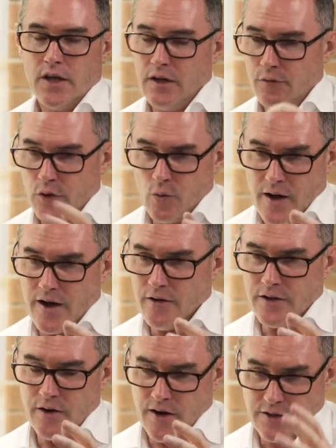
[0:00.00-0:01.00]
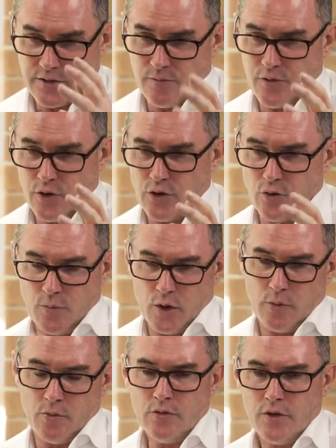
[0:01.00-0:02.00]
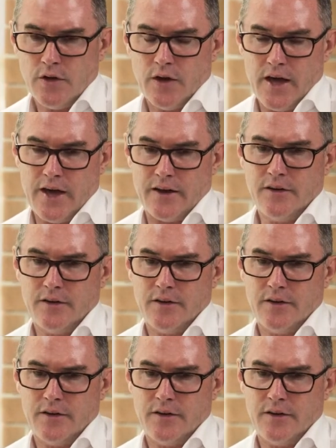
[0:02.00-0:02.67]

If you are, and there are some very good people at it,